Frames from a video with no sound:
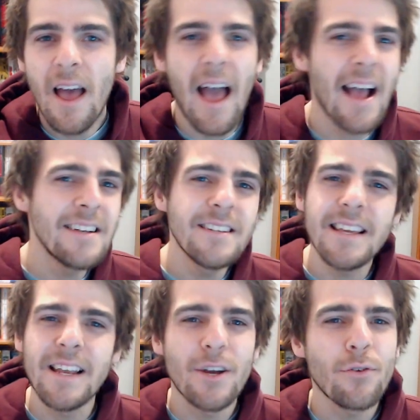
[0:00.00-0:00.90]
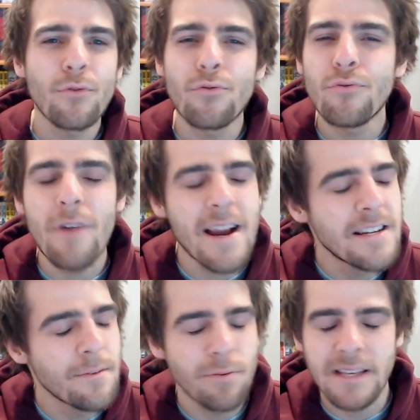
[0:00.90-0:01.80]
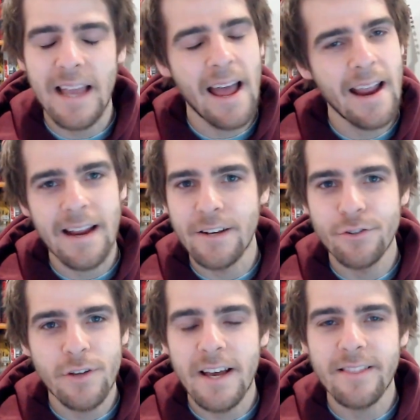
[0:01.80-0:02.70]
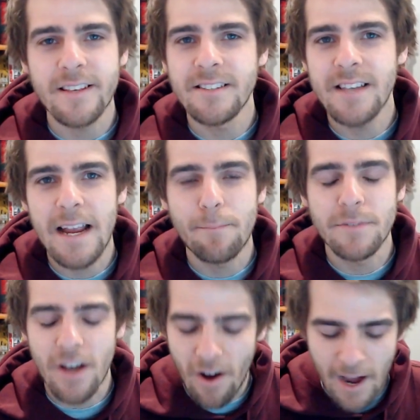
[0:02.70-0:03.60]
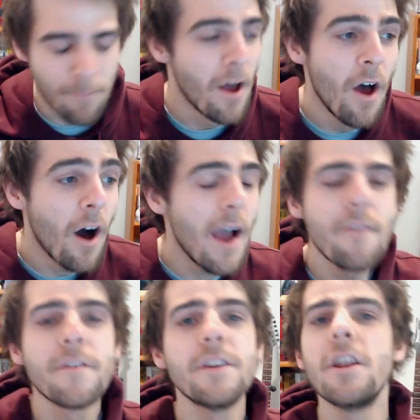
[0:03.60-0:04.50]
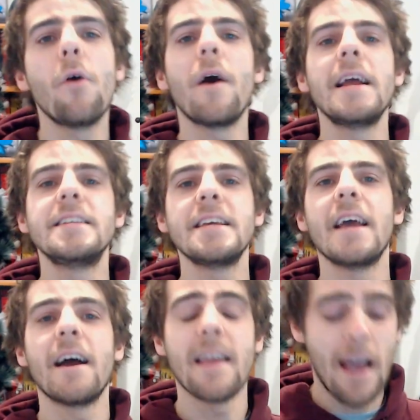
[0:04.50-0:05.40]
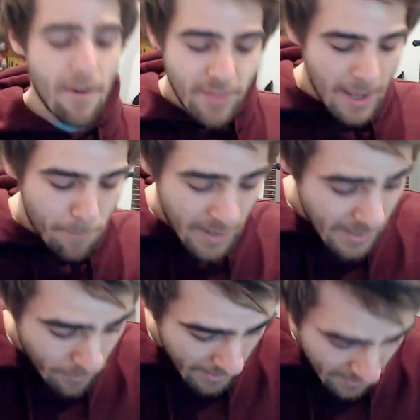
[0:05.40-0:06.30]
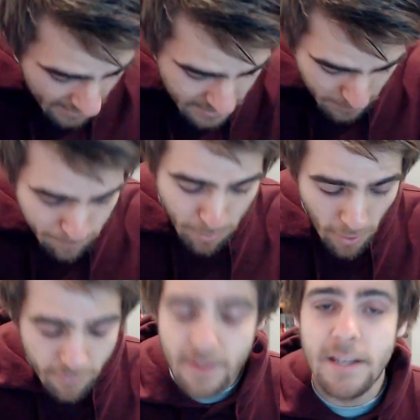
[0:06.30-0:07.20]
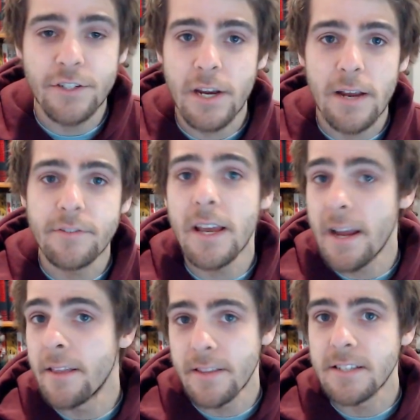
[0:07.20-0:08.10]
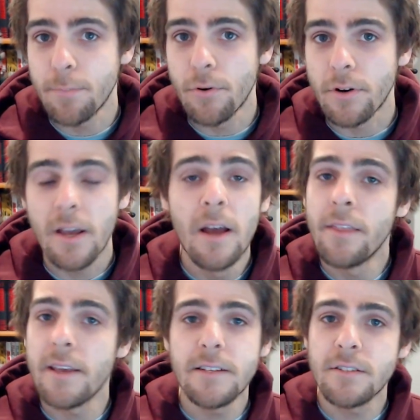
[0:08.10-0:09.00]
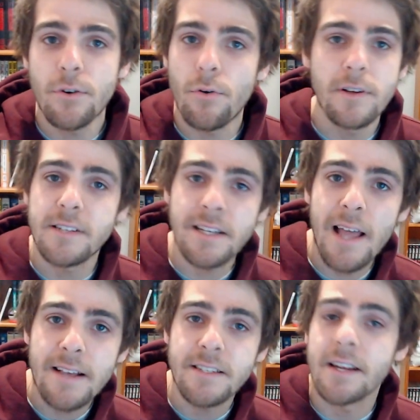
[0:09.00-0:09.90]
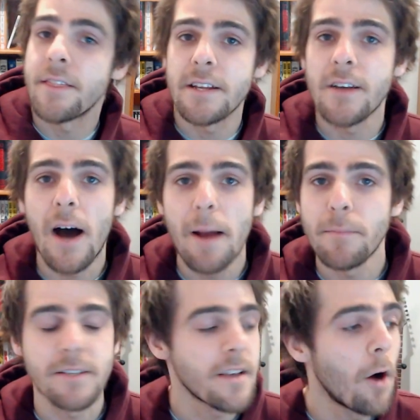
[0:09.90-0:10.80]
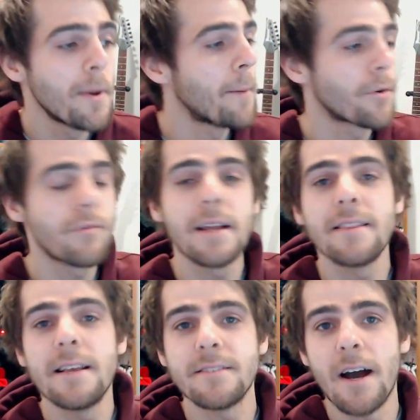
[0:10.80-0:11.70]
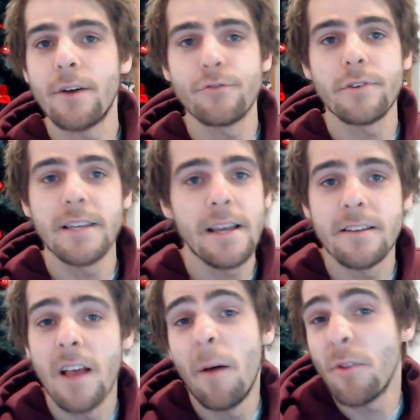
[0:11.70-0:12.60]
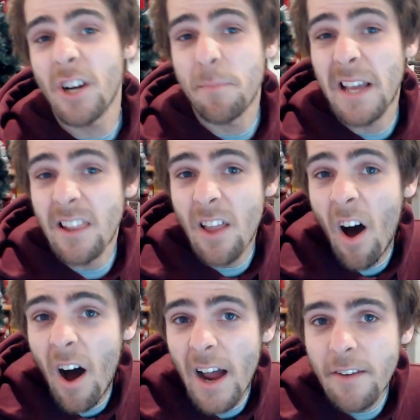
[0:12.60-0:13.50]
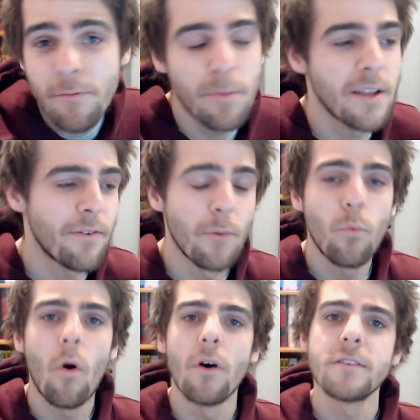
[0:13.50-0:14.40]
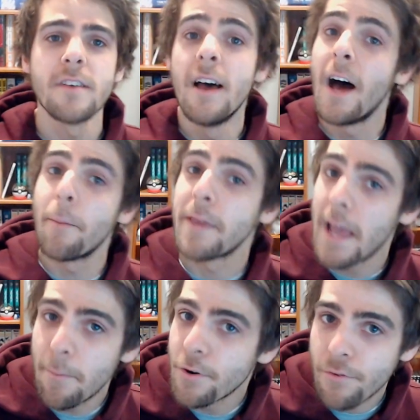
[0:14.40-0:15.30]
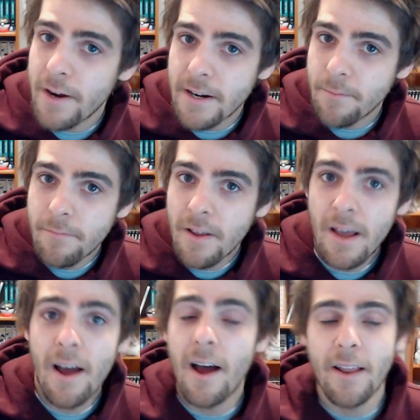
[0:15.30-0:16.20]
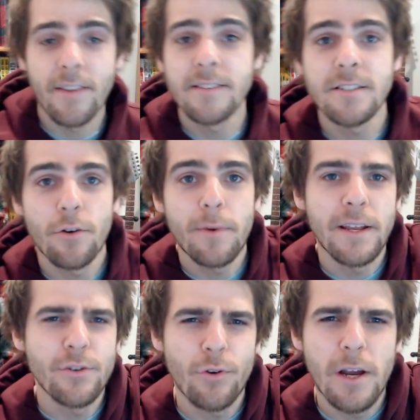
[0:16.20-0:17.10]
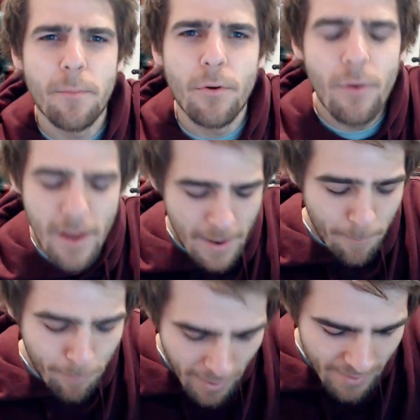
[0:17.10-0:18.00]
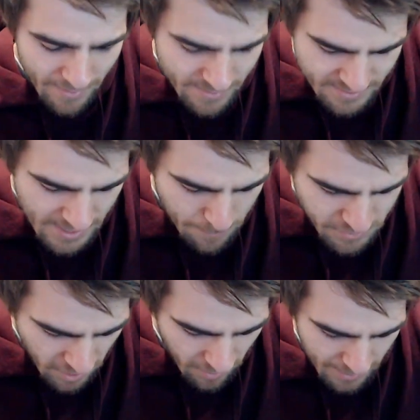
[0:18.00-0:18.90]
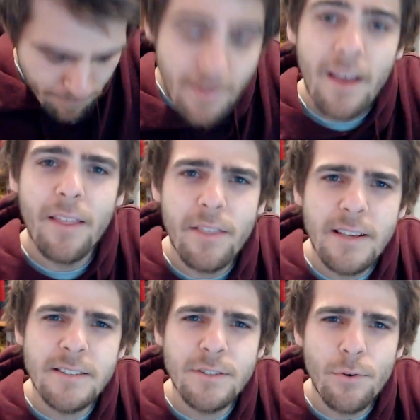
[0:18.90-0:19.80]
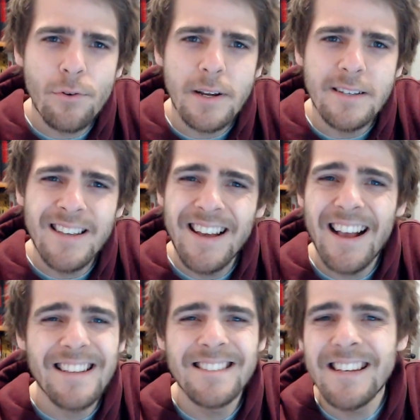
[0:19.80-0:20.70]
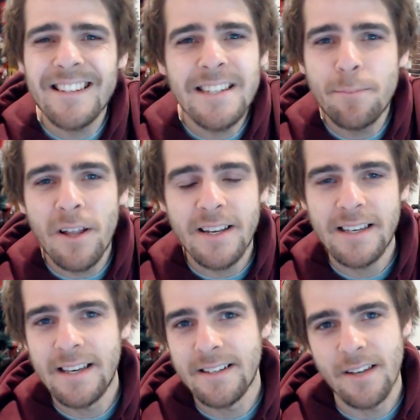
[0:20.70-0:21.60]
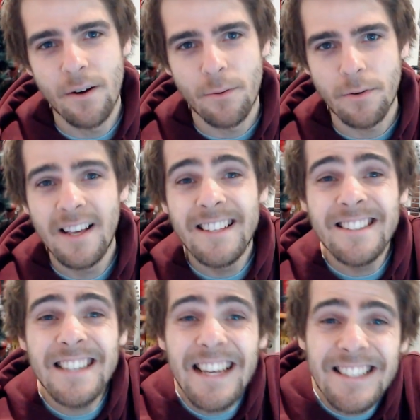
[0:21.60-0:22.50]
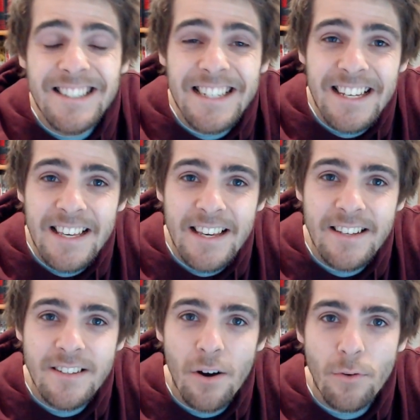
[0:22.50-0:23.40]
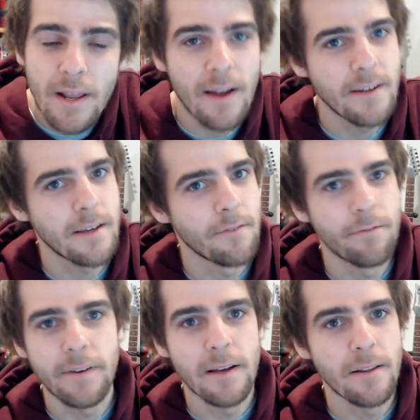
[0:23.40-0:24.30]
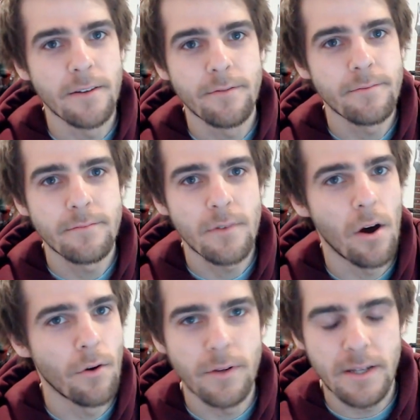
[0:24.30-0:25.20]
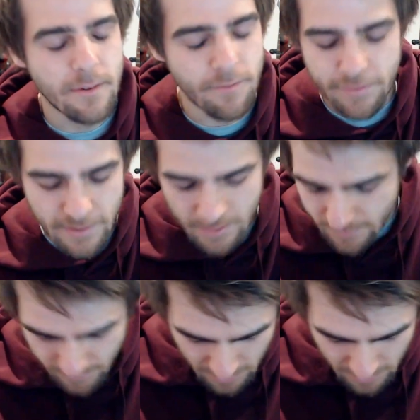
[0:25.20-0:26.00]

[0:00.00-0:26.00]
and incredibly aged at the same time? I have no idea how you have that, but anyway, it's been perfectly achieved in this book. These stories are classic, they're timeless. I'll be able to read these in 100 years. I'm not going to be alive, but if I was, I'd be able to read them and they'd still be enjoyable. But at the same time, these stories are 60 bloody years old. 60 years old, and you can feel it. Oh, you can feel it.